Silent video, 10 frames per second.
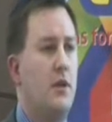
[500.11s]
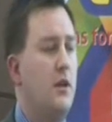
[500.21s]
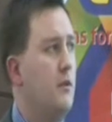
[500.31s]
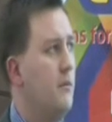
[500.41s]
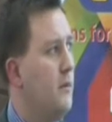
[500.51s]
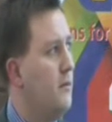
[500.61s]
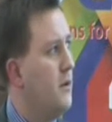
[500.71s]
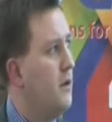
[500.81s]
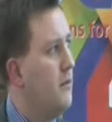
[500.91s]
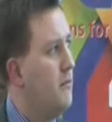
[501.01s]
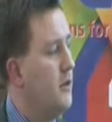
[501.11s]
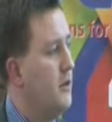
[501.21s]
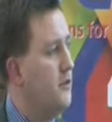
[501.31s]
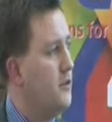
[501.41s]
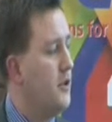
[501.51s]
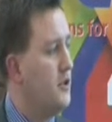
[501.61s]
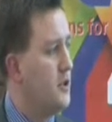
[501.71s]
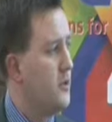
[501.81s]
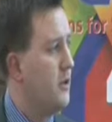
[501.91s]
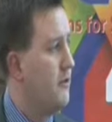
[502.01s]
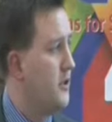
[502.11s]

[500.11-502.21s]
in the middle of 2012,